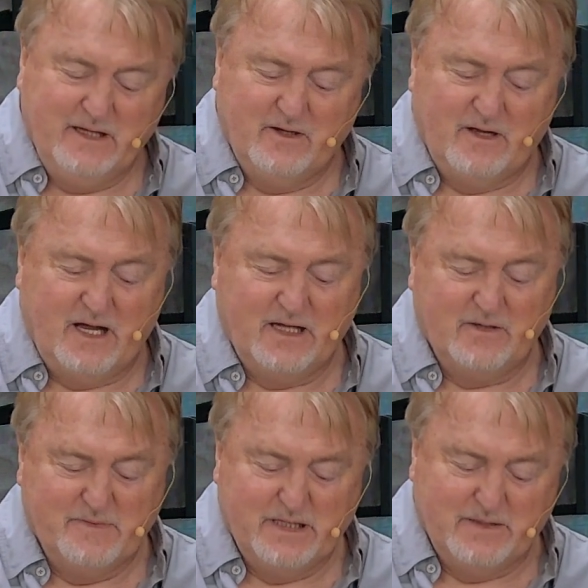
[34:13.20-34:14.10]
You know, I
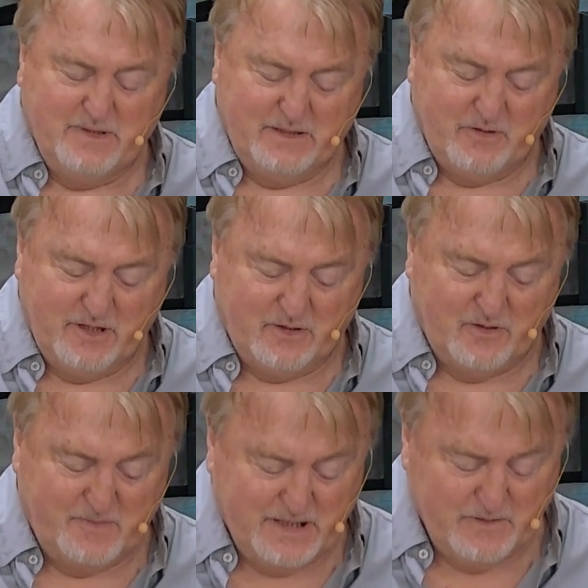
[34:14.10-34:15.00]
don't mean to be
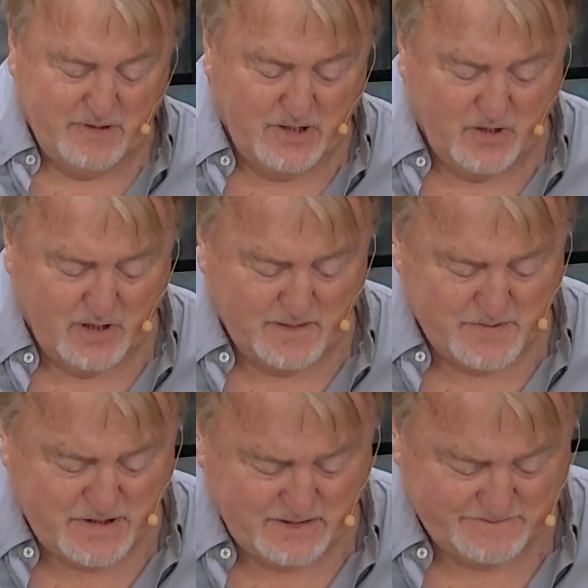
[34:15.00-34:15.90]
critical, but they were
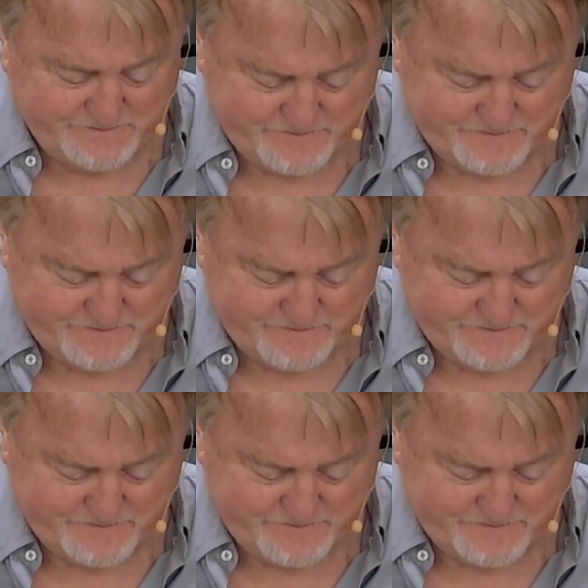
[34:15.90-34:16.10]
nobs.